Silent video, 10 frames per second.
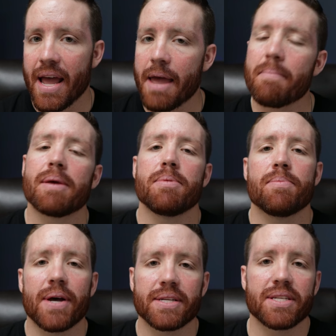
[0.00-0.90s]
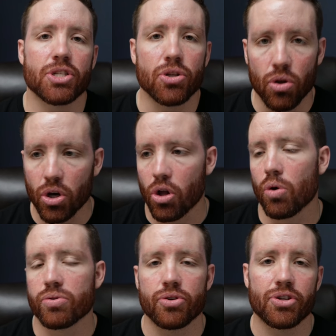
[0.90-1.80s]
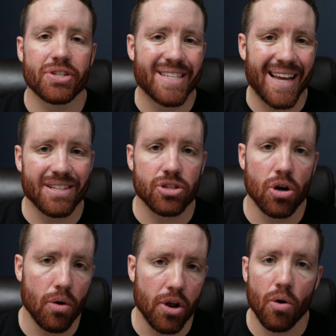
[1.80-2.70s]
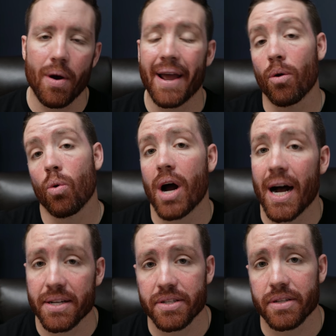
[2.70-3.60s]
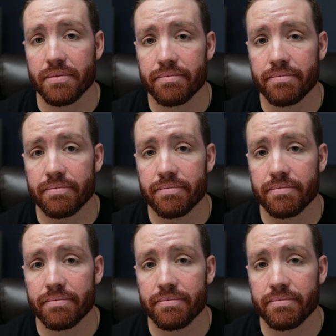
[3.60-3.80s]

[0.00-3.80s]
it may be best that you look closer to San Antonio and or Austin.